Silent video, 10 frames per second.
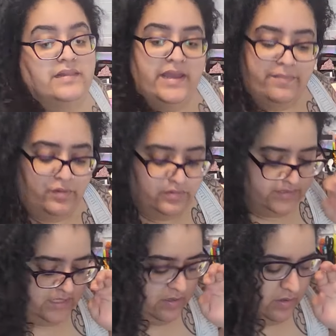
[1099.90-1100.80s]

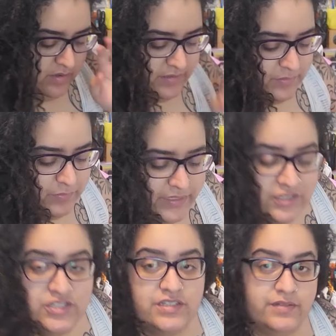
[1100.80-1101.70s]
labels,
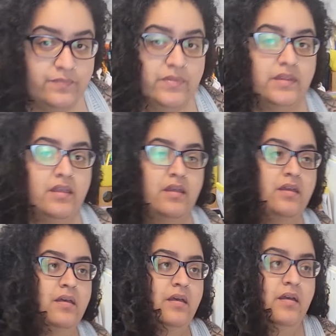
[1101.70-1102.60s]
which
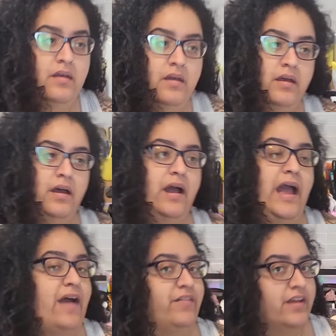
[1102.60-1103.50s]
I
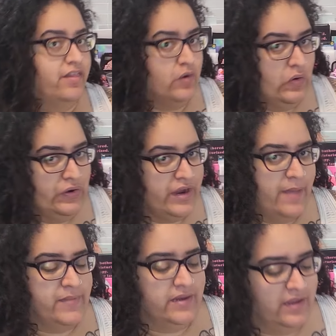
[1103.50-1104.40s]
have another order
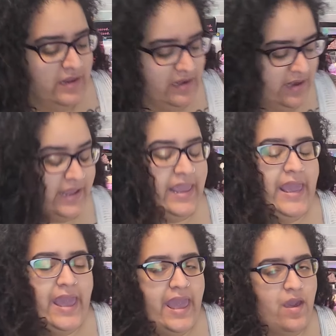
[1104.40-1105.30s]
coming in and I
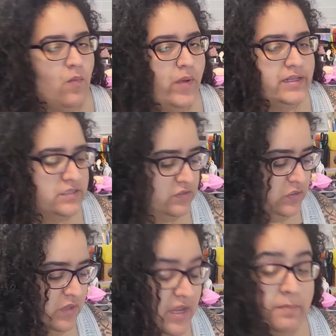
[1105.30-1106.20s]
can't wait to
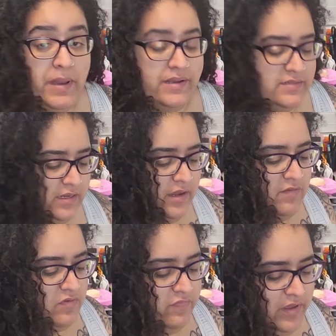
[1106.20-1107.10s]
do the unboxing
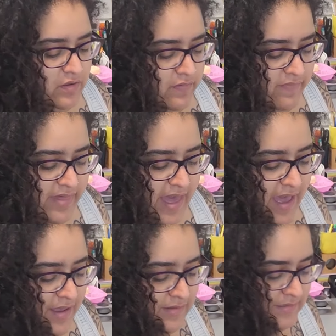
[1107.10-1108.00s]
and reveal of
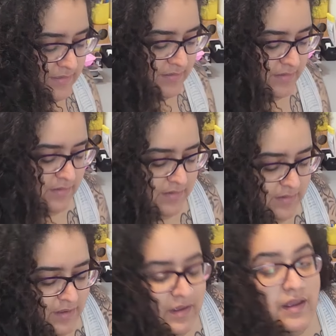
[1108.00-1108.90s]
that.
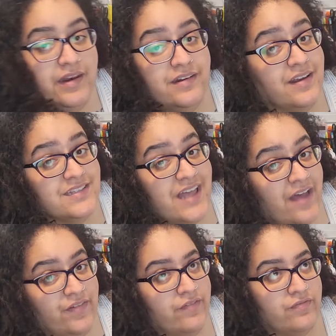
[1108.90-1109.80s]
It does
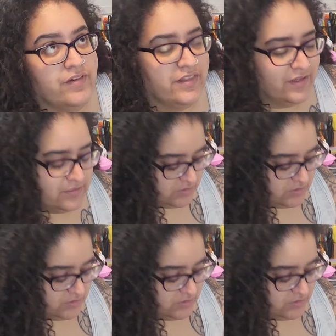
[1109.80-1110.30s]
have everything